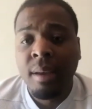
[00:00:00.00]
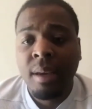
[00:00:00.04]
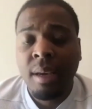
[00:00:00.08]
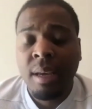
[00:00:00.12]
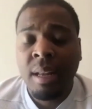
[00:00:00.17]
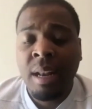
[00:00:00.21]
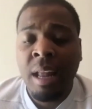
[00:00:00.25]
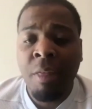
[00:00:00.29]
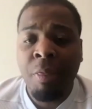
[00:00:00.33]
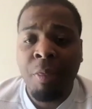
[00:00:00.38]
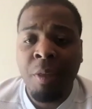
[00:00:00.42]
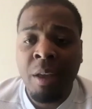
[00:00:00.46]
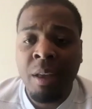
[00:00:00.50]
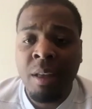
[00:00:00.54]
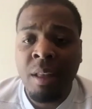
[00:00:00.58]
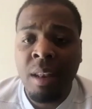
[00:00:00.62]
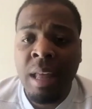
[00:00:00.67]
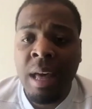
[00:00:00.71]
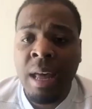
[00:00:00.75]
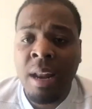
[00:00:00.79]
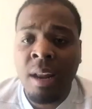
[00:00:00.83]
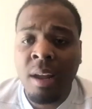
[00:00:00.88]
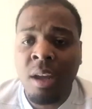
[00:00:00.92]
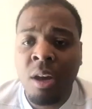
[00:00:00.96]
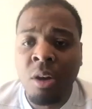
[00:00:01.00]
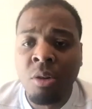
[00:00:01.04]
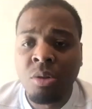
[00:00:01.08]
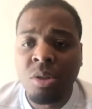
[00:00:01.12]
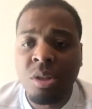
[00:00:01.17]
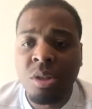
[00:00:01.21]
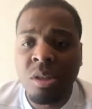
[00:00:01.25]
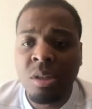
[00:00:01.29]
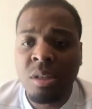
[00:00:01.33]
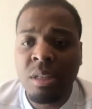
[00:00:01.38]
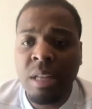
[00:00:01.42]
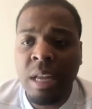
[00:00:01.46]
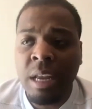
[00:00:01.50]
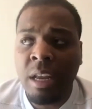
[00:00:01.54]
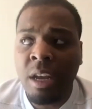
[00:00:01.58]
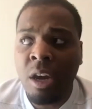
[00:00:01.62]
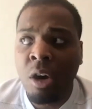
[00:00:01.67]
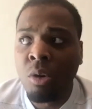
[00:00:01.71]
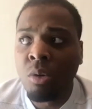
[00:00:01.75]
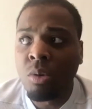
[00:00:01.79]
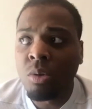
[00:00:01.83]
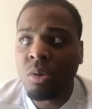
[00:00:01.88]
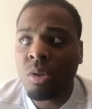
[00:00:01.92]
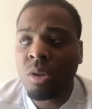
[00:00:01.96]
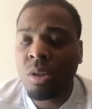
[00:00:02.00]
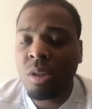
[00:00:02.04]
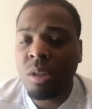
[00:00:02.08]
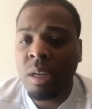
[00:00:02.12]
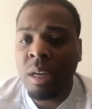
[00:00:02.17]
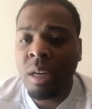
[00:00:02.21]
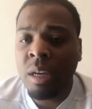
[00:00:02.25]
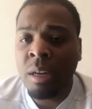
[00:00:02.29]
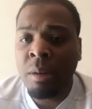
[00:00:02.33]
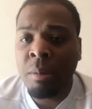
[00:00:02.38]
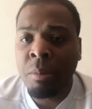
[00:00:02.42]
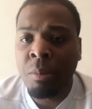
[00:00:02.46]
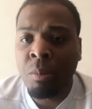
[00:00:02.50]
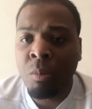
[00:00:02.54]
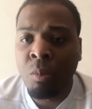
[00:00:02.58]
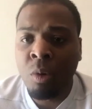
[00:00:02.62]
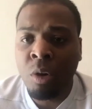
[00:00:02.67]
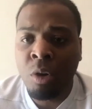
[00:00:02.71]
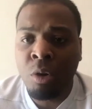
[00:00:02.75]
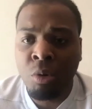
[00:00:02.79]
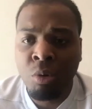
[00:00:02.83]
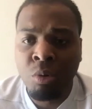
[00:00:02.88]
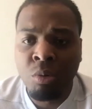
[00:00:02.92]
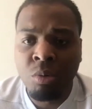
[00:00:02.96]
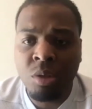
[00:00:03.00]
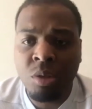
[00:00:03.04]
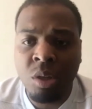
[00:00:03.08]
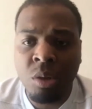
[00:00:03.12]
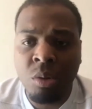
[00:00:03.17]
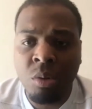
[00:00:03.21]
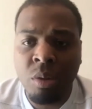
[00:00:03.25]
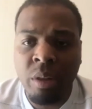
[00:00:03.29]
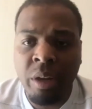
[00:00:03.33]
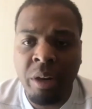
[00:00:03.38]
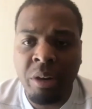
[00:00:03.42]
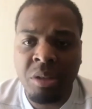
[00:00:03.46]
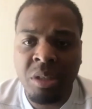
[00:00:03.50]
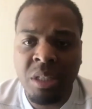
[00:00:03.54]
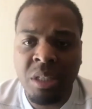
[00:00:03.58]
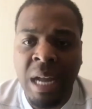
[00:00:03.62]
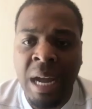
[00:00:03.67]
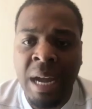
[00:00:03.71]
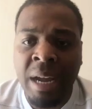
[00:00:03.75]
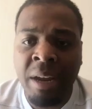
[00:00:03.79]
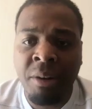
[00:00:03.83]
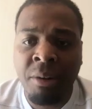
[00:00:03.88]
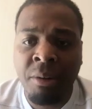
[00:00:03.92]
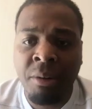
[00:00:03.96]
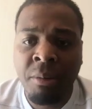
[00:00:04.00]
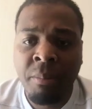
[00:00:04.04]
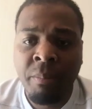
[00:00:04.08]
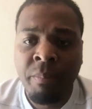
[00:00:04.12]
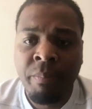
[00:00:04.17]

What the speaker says: And I think a lot of coaches, they coach and recruit to their style.